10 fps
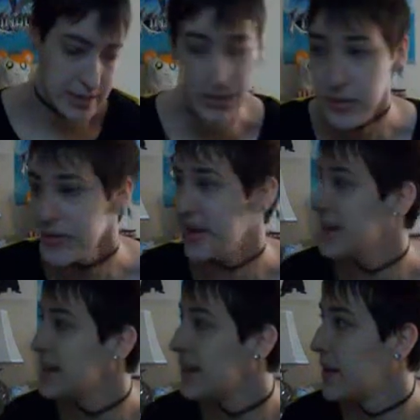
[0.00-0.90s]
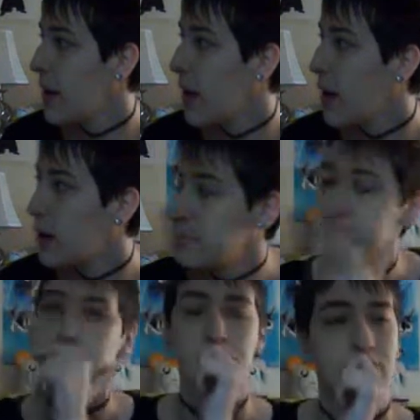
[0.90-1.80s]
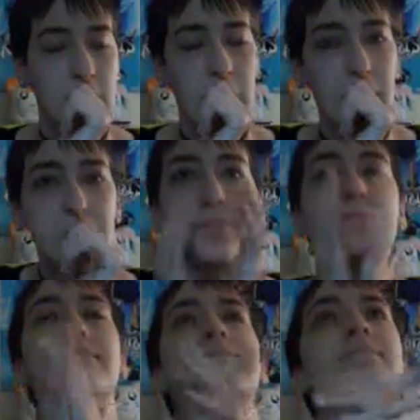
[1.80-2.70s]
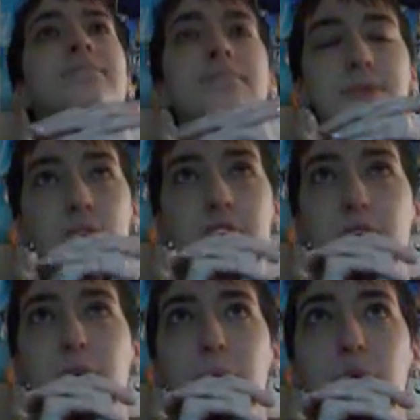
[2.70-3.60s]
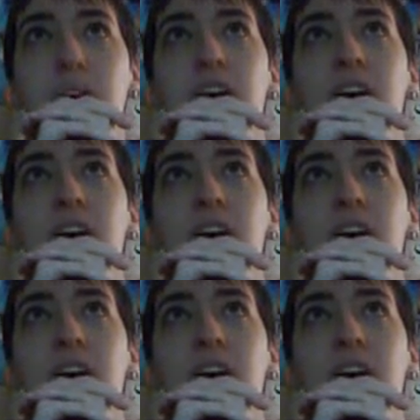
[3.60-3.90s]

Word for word: Darn it. Um, on trying to remember.